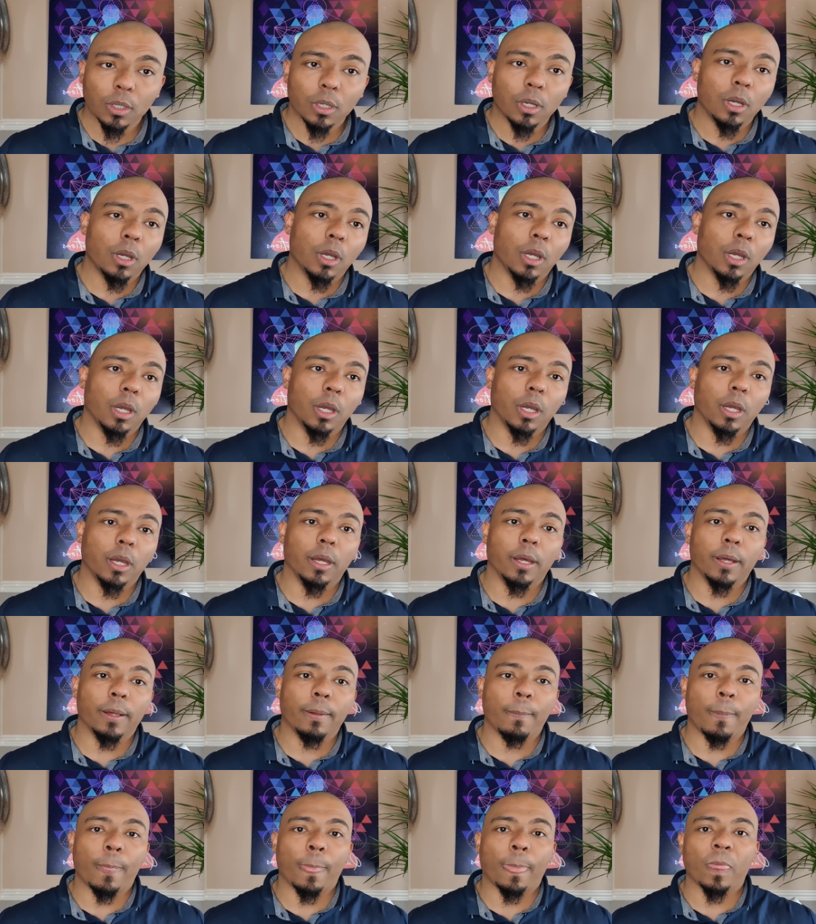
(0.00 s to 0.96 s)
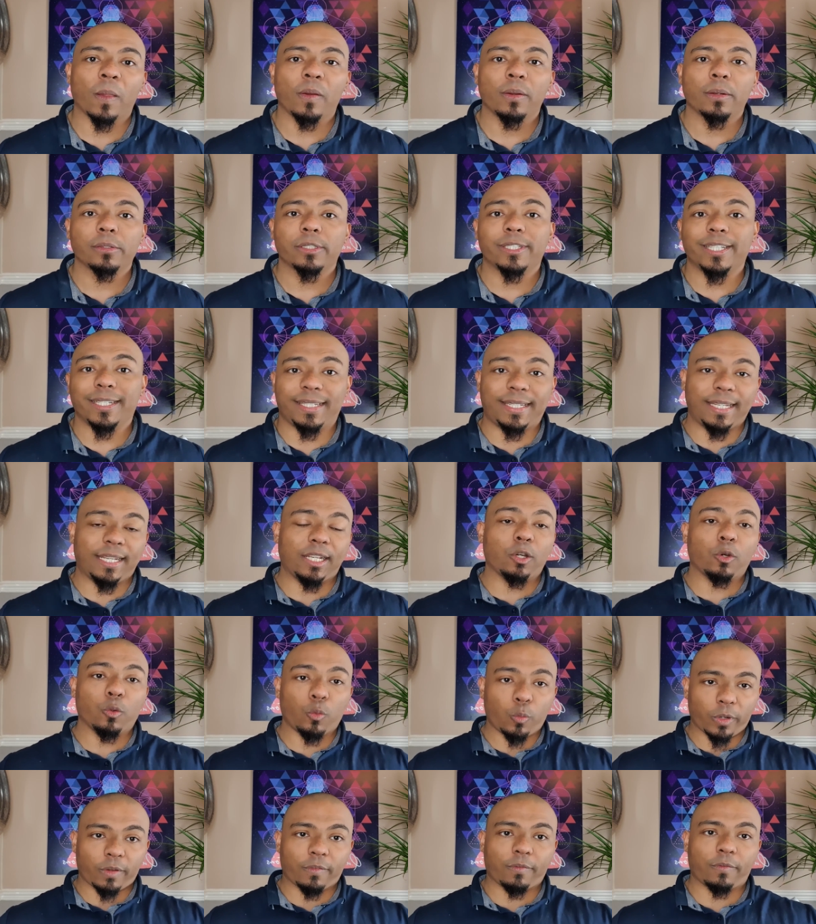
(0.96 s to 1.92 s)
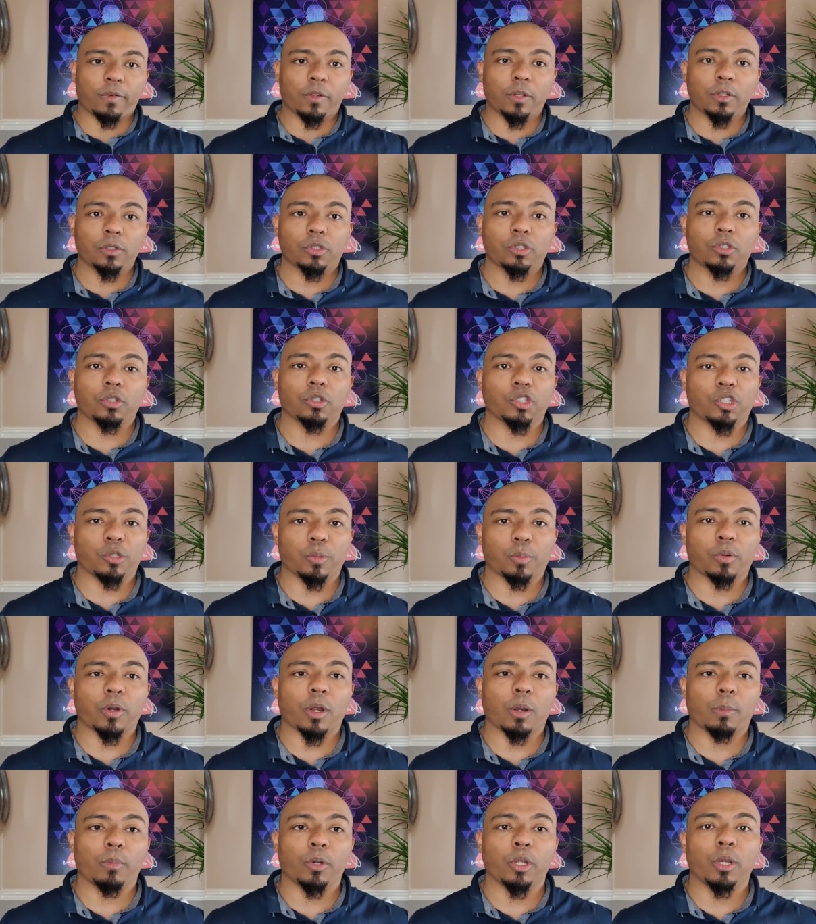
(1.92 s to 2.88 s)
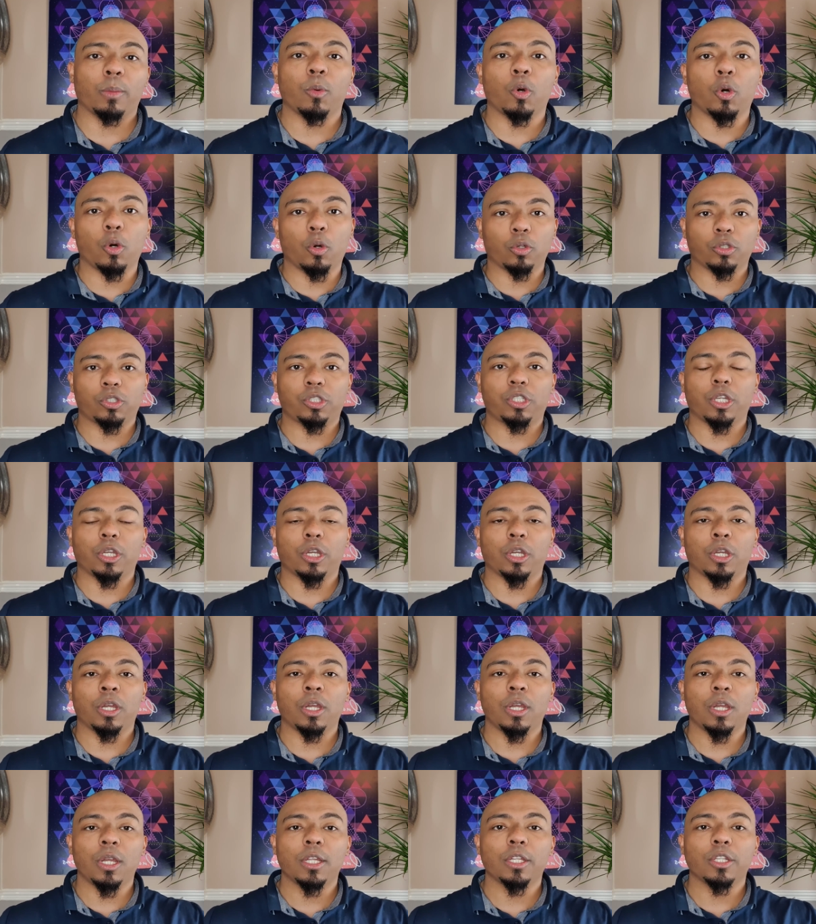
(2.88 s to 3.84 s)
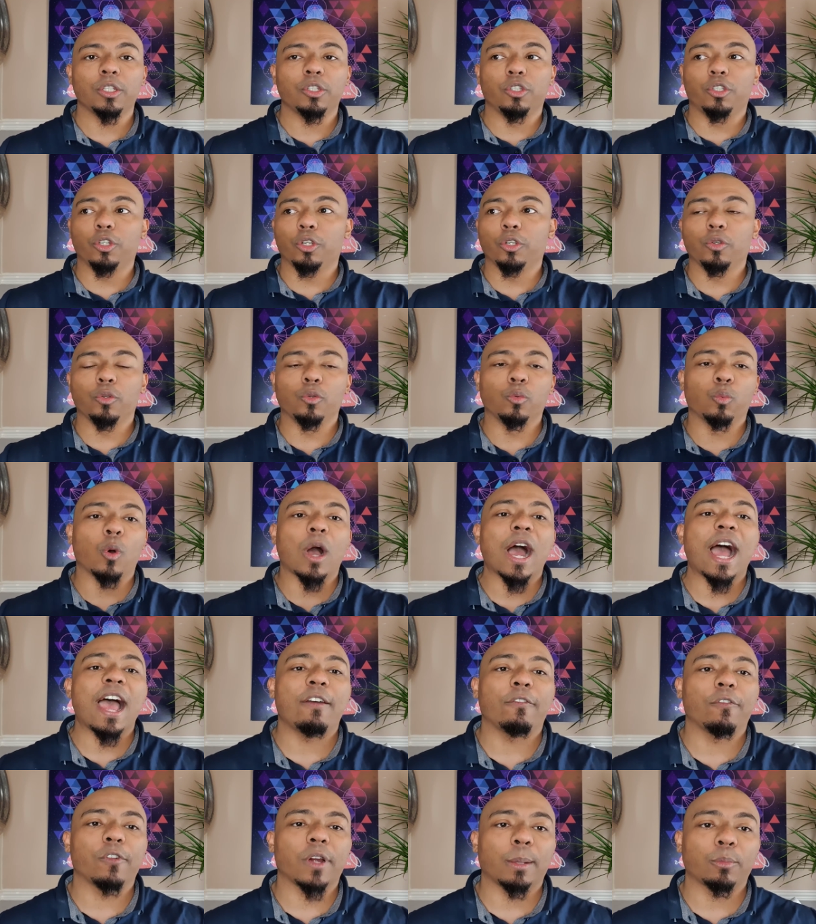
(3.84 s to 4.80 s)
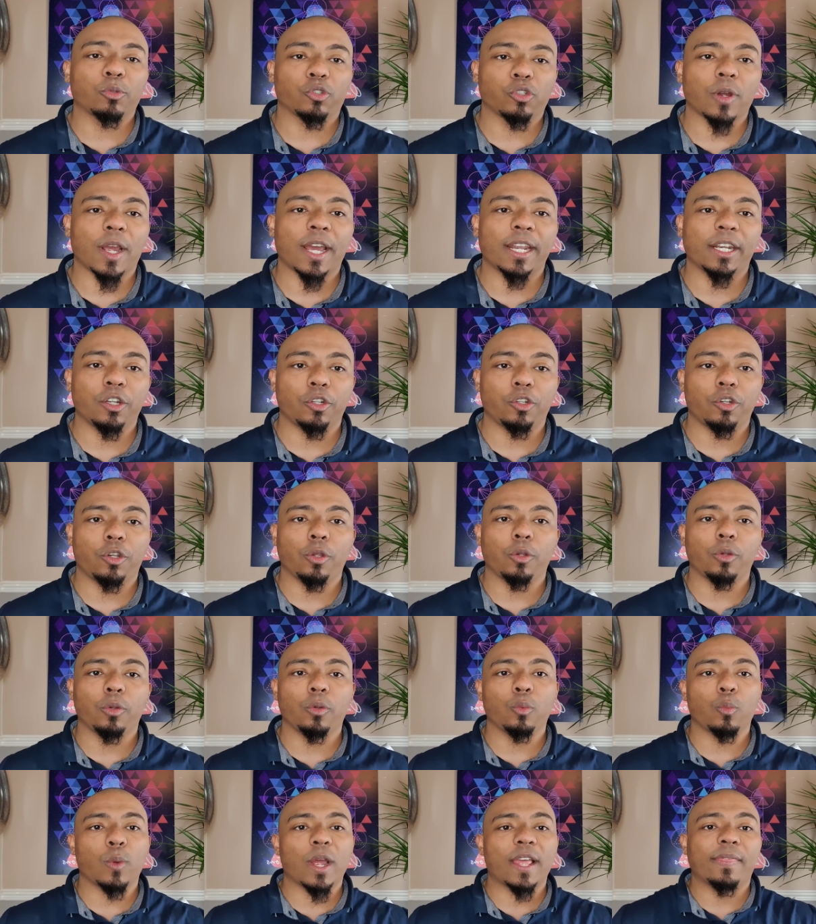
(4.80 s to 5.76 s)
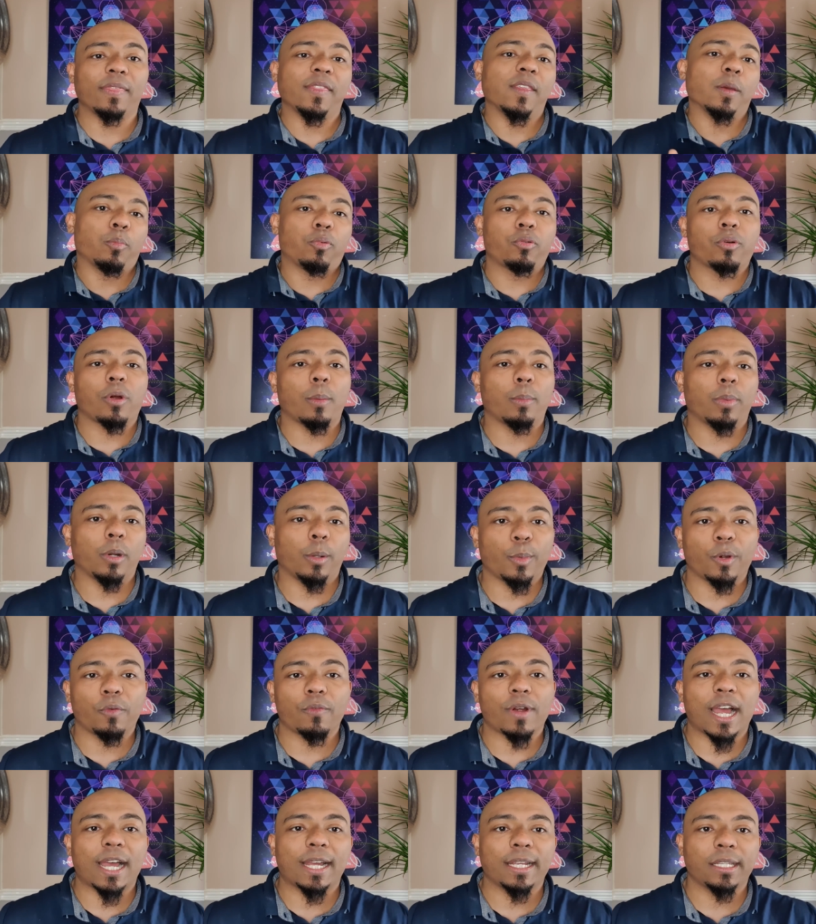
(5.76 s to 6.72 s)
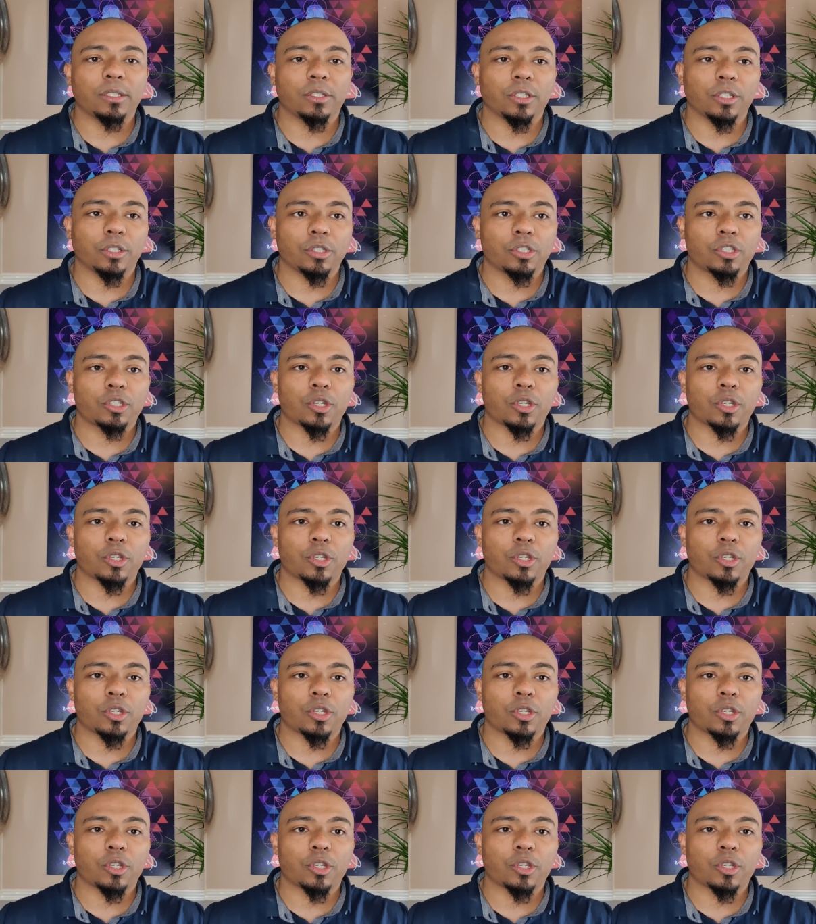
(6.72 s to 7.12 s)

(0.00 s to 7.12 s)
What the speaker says: to deal with such problem or to do whatever I'm trying to do when the problem arises.